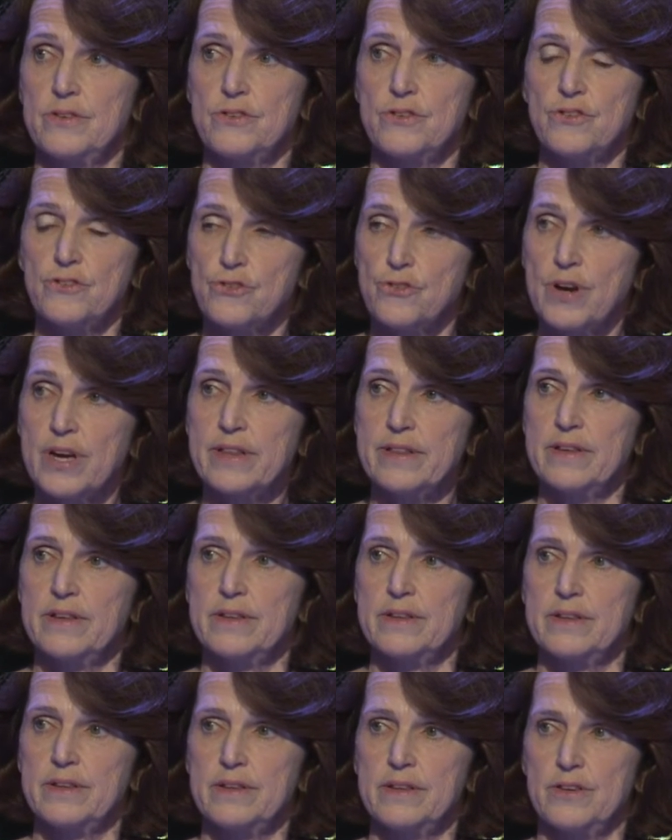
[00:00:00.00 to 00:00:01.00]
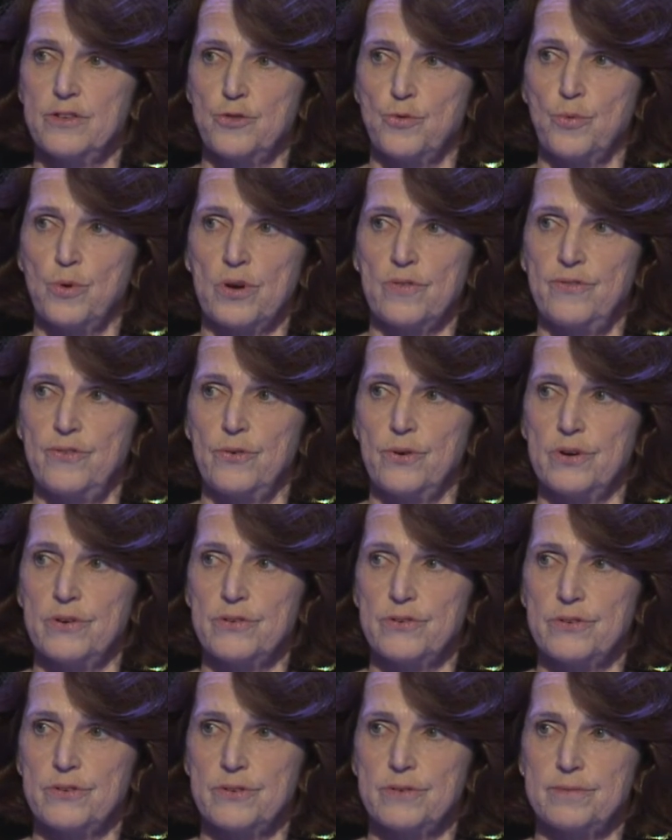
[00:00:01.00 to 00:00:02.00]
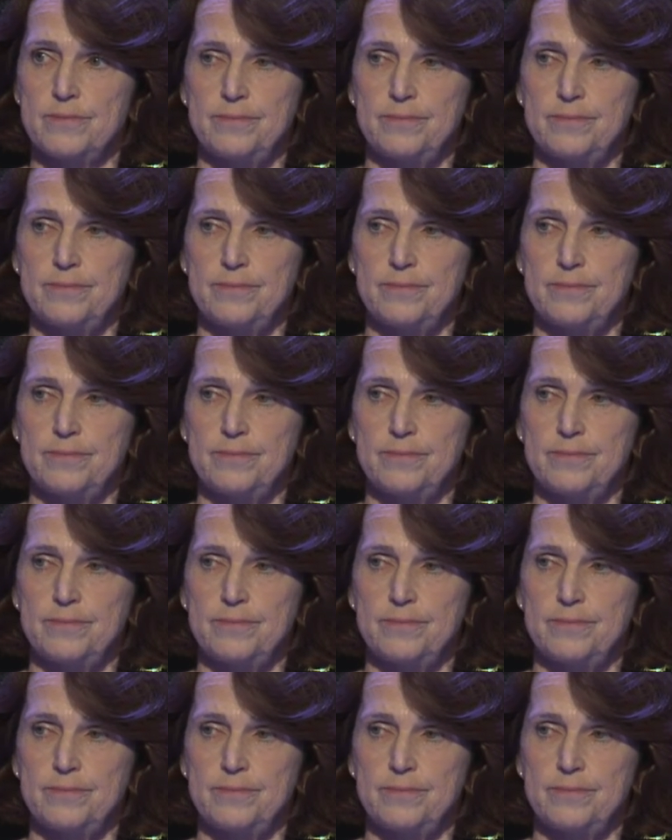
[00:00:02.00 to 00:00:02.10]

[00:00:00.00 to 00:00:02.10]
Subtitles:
to strengthen this workforce.